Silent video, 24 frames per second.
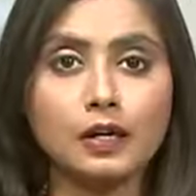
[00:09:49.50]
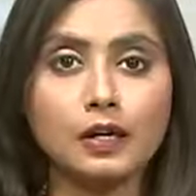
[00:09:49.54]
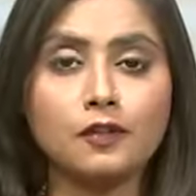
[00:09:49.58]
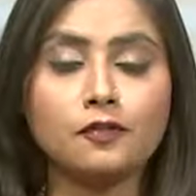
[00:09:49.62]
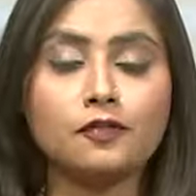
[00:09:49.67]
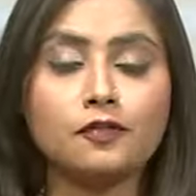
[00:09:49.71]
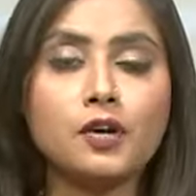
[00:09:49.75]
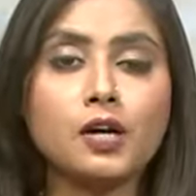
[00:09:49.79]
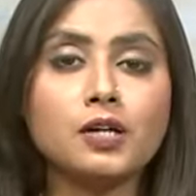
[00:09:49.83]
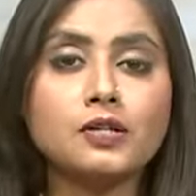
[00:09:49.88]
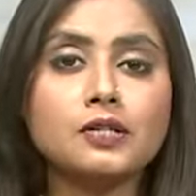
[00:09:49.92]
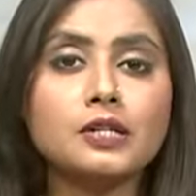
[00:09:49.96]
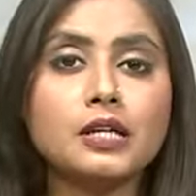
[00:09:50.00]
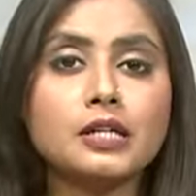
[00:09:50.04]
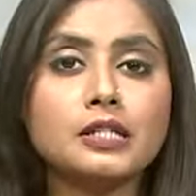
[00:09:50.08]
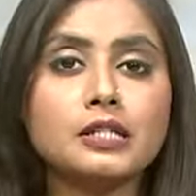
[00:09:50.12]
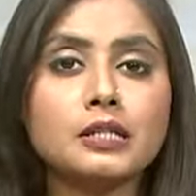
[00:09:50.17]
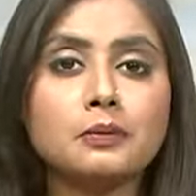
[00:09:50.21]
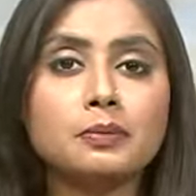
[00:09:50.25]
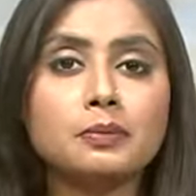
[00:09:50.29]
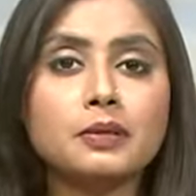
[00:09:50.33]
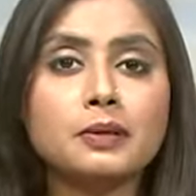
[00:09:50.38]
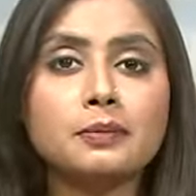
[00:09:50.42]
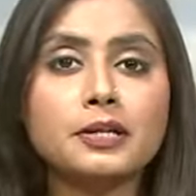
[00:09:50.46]
France has
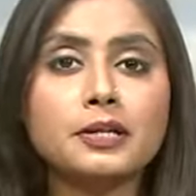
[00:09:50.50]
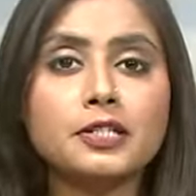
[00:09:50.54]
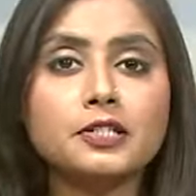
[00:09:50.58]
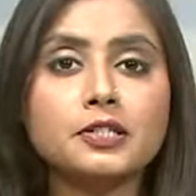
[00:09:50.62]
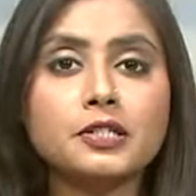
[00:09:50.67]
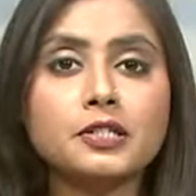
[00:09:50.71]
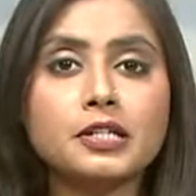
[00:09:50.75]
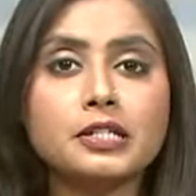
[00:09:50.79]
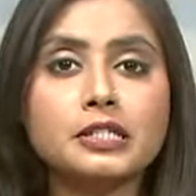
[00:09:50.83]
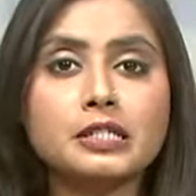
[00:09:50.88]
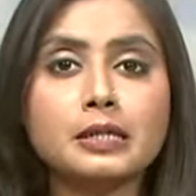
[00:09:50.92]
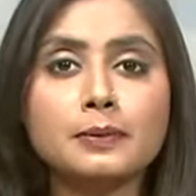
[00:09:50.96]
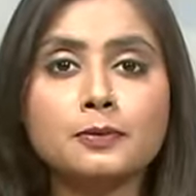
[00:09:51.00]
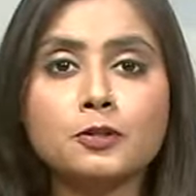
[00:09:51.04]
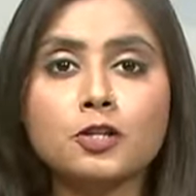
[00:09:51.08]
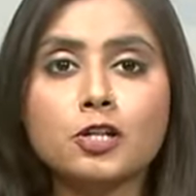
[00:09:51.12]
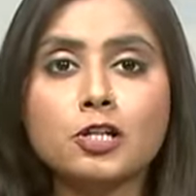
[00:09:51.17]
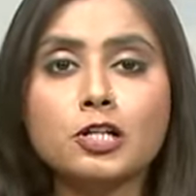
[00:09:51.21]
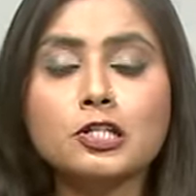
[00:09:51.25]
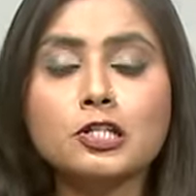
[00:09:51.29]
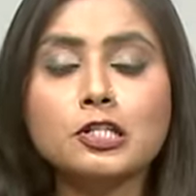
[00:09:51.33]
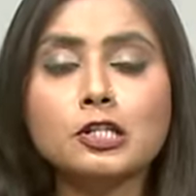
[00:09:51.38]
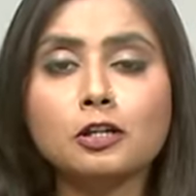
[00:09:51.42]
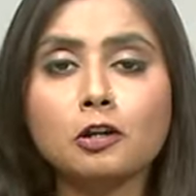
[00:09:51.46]
implemented exceptional
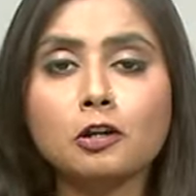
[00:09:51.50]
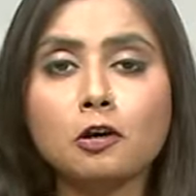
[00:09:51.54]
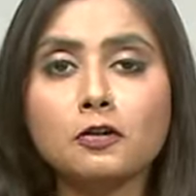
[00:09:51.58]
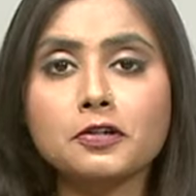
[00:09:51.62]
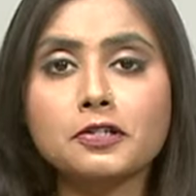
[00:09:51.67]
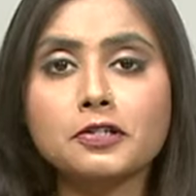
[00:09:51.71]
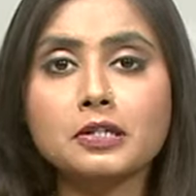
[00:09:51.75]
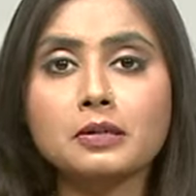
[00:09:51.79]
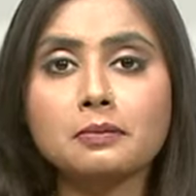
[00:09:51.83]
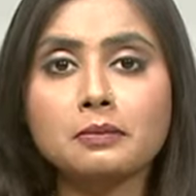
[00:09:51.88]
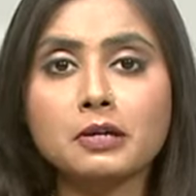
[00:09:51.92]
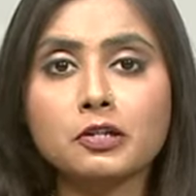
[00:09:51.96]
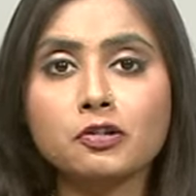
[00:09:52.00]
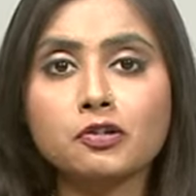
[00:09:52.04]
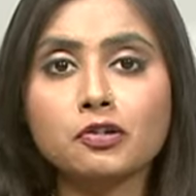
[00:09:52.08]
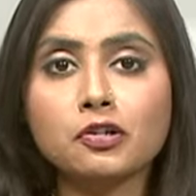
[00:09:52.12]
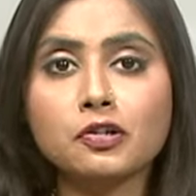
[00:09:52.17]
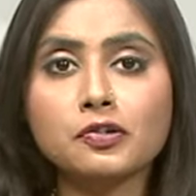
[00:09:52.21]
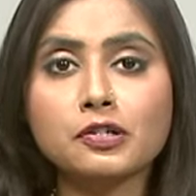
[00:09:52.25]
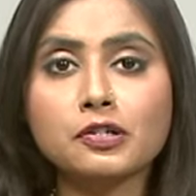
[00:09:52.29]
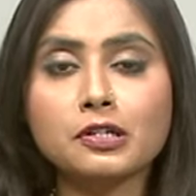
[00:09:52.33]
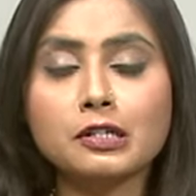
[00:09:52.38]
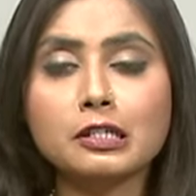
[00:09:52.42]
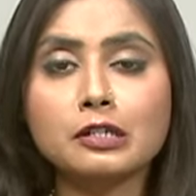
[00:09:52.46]
security measures,
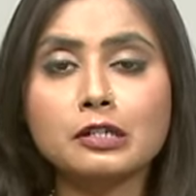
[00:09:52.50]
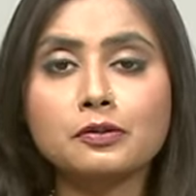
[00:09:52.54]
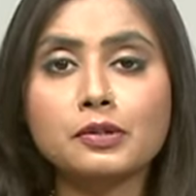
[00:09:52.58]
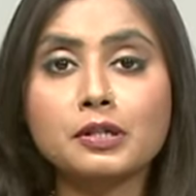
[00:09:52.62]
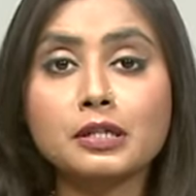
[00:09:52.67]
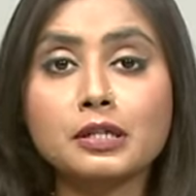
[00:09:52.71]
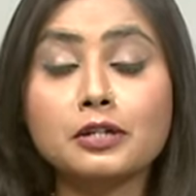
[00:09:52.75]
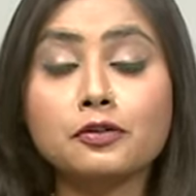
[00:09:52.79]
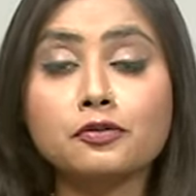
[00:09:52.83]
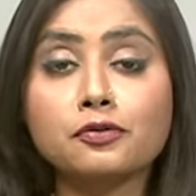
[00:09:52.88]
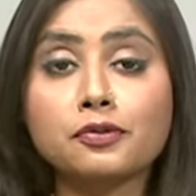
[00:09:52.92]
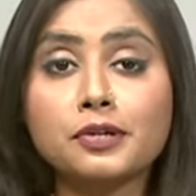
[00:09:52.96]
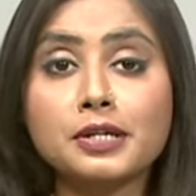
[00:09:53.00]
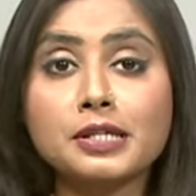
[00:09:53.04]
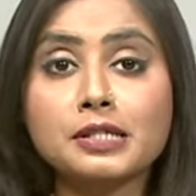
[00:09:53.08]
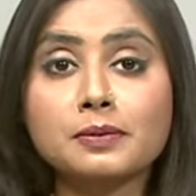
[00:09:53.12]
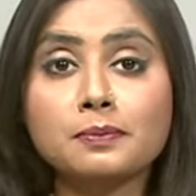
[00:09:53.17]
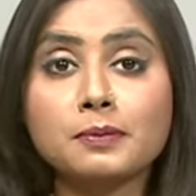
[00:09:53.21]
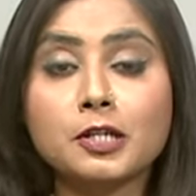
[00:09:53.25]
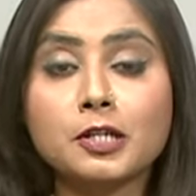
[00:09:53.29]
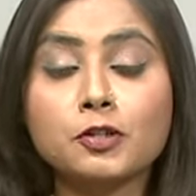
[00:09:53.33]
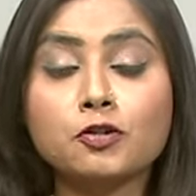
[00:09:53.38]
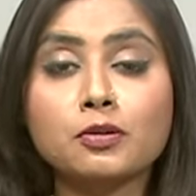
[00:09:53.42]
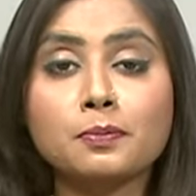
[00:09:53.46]
including increased
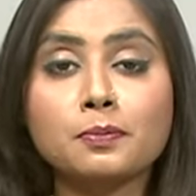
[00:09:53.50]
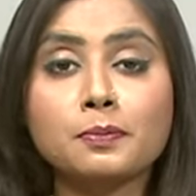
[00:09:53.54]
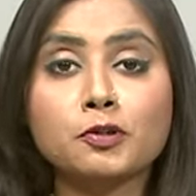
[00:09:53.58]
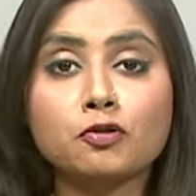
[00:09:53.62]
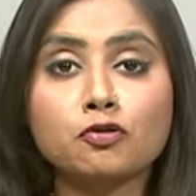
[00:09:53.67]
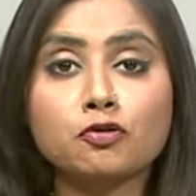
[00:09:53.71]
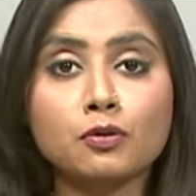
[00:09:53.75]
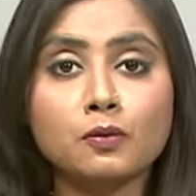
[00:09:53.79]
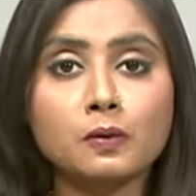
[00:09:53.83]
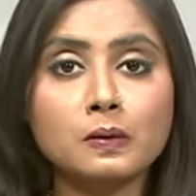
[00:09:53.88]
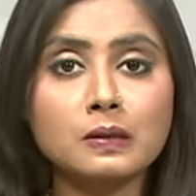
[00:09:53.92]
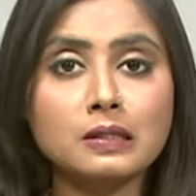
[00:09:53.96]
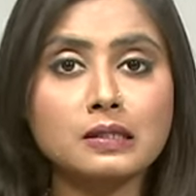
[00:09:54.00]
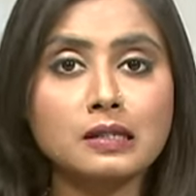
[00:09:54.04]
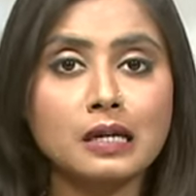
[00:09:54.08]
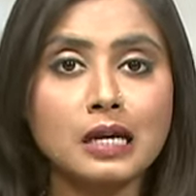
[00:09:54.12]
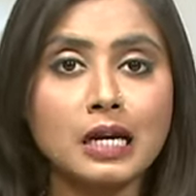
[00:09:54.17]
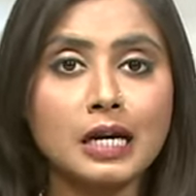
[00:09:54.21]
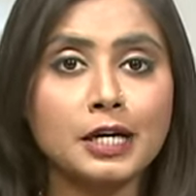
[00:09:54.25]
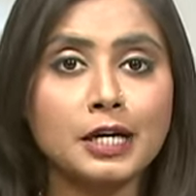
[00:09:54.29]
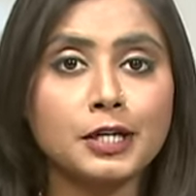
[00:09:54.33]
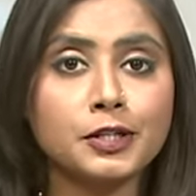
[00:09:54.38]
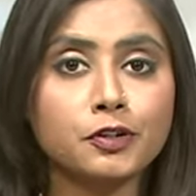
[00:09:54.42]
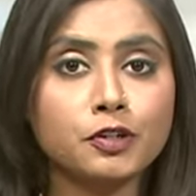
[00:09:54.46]
military patrols
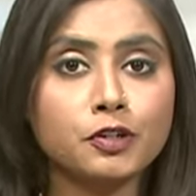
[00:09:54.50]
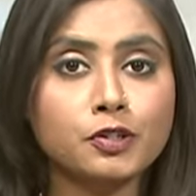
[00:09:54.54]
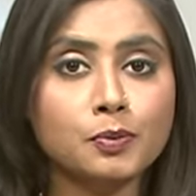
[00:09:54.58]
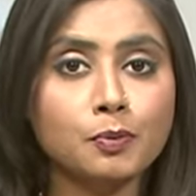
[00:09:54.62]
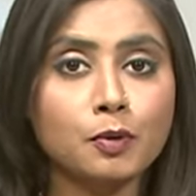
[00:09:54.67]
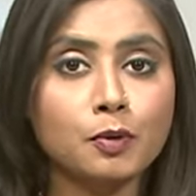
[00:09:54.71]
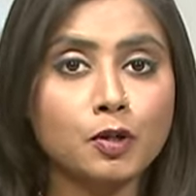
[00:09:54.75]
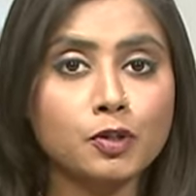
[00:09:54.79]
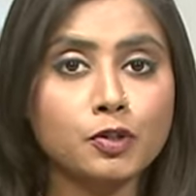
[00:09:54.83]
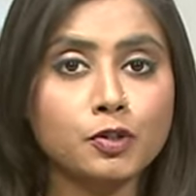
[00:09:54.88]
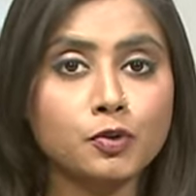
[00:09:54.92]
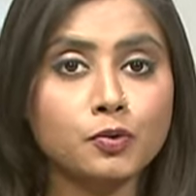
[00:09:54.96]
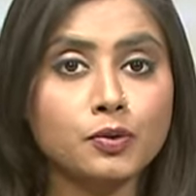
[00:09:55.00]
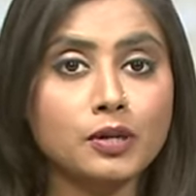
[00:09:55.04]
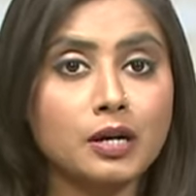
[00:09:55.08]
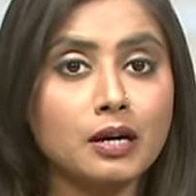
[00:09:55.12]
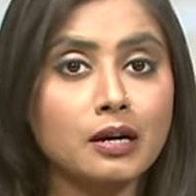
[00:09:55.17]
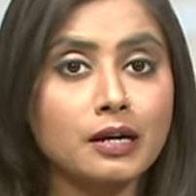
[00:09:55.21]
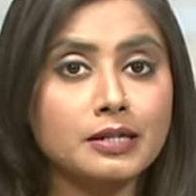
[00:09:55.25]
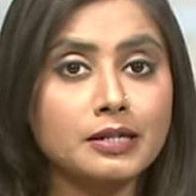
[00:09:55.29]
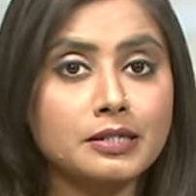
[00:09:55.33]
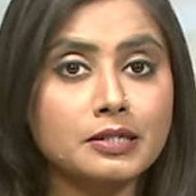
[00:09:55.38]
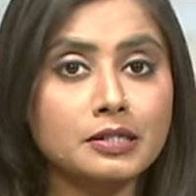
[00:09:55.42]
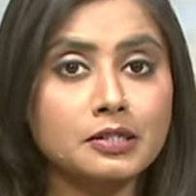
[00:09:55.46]
in response to the
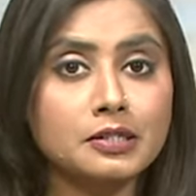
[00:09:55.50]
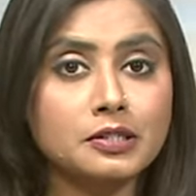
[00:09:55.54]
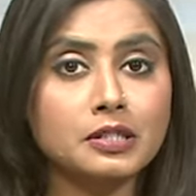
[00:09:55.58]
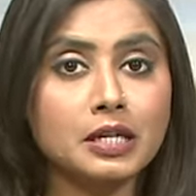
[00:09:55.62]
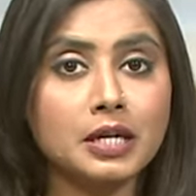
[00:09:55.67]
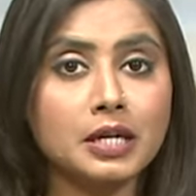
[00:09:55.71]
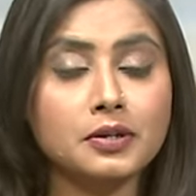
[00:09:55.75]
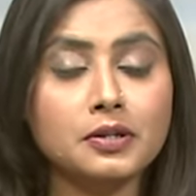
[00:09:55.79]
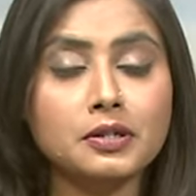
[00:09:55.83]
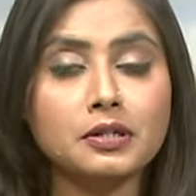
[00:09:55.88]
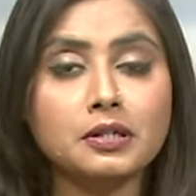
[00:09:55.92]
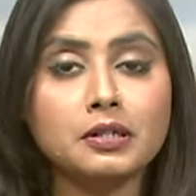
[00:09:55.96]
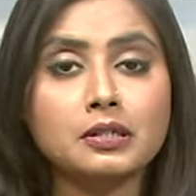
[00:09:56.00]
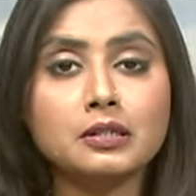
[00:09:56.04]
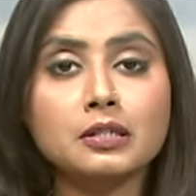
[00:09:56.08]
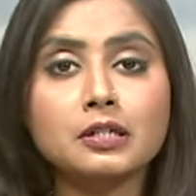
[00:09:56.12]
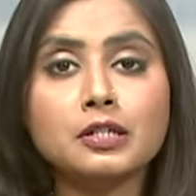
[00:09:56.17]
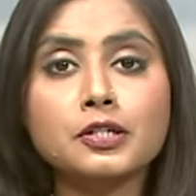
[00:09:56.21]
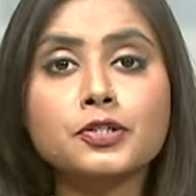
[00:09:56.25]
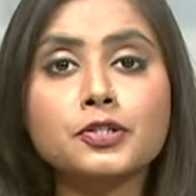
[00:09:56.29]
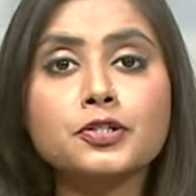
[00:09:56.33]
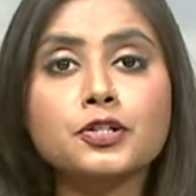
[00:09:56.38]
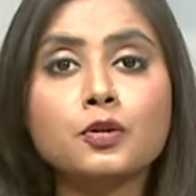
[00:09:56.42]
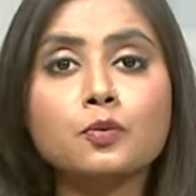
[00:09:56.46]
heightened terror
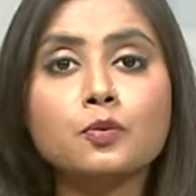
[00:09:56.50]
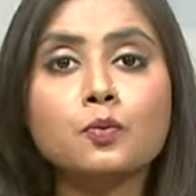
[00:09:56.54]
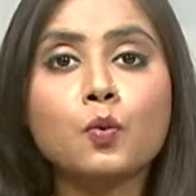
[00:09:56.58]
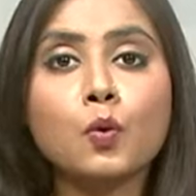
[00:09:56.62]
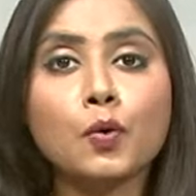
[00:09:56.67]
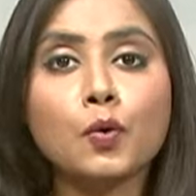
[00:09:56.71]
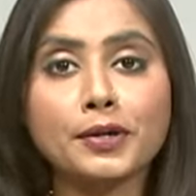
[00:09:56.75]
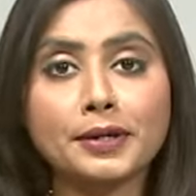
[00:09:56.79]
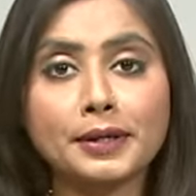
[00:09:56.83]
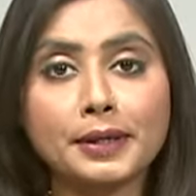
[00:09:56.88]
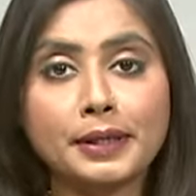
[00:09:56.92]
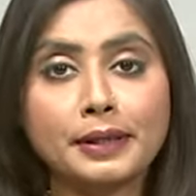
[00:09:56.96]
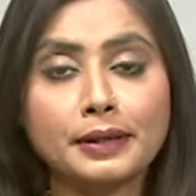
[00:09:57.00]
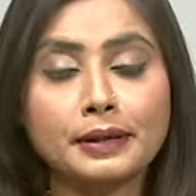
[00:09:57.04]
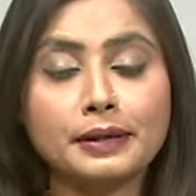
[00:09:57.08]
alert warning.